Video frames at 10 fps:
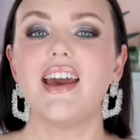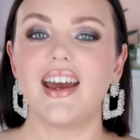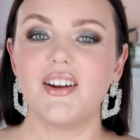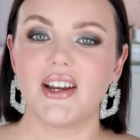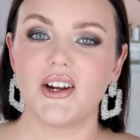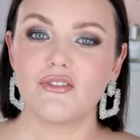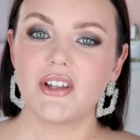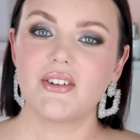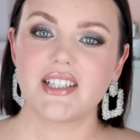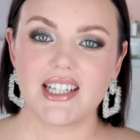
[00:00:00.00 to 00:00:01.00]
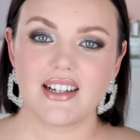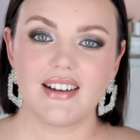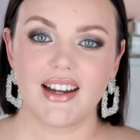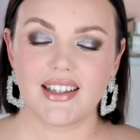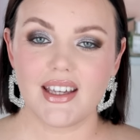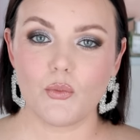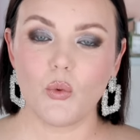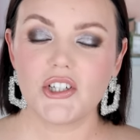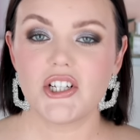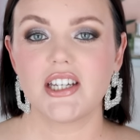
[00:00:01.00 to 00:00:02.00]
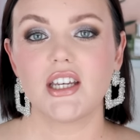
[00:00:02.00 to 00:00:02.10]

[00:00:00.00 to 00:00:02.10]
Anyway, hopefully you want to stick around and keep watching.